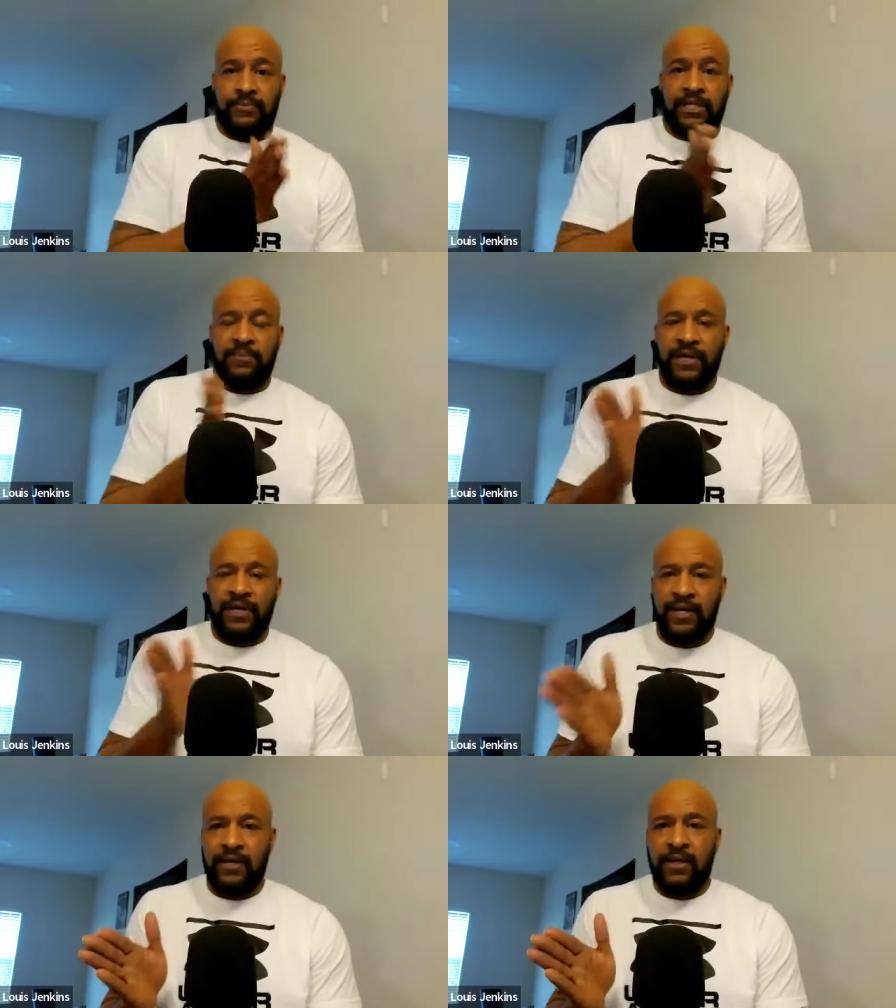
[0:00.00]
I
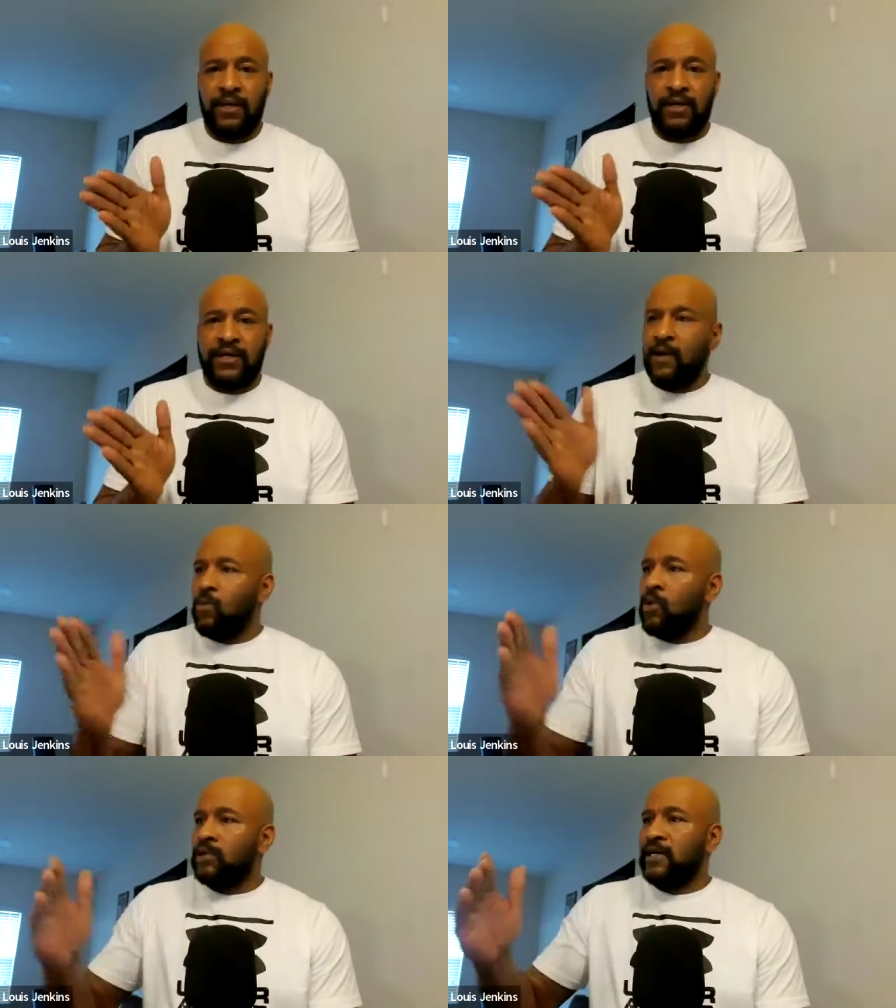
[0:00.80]
mean, can't
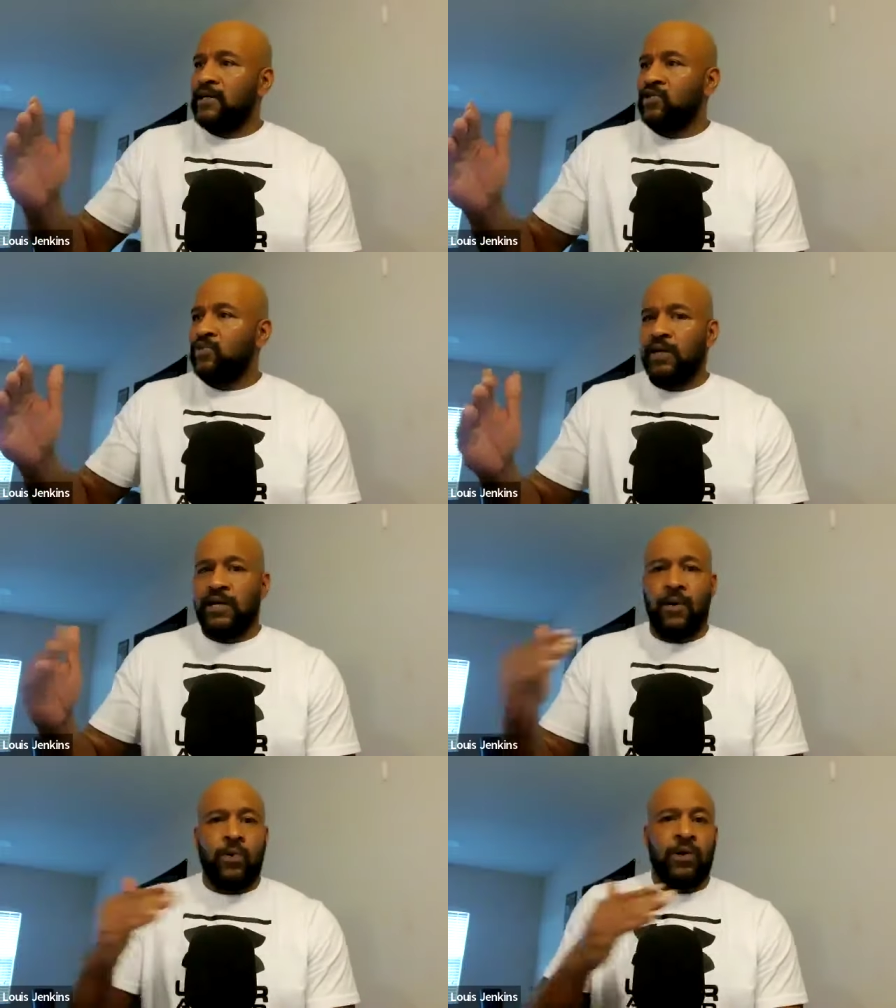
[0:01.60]
walk down this way.
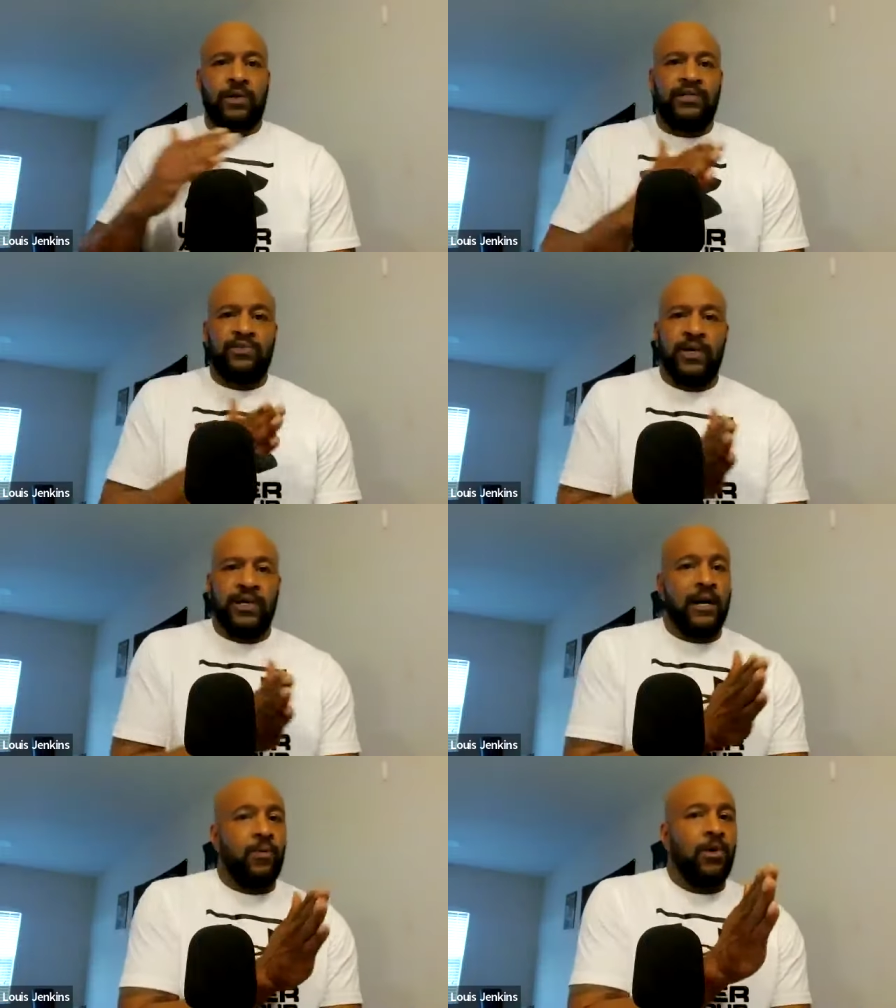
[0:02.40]
to walk this way.
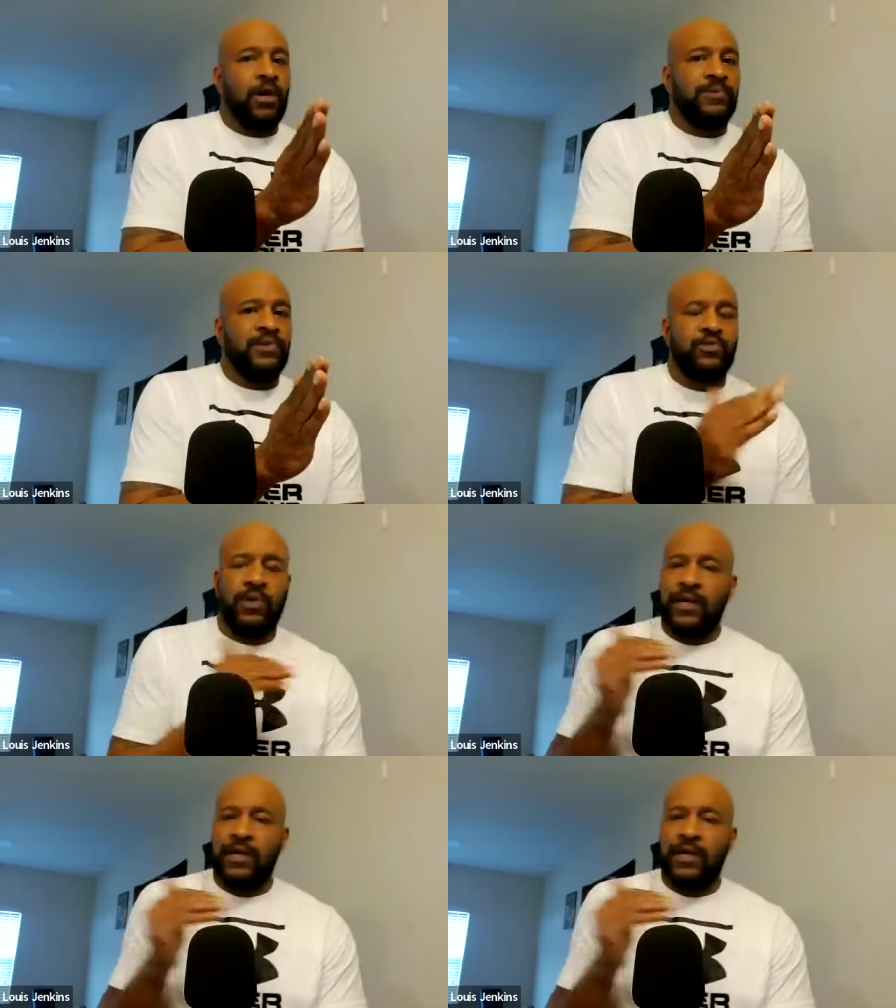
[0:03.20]
to walk up this way.